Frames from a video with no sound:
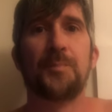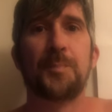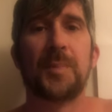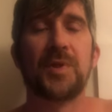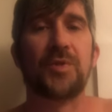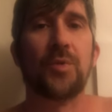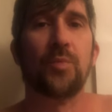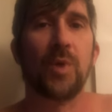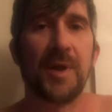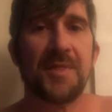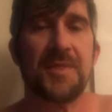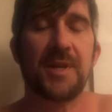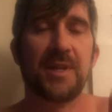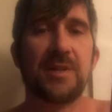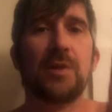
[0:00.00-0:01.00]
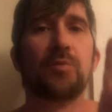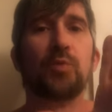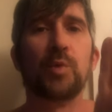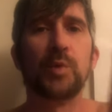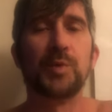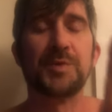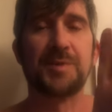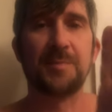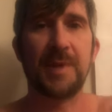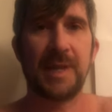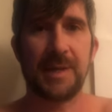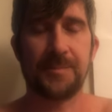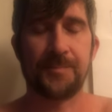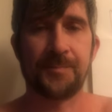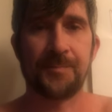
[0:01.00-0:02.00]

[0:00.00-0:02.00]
But the one thing that rules me,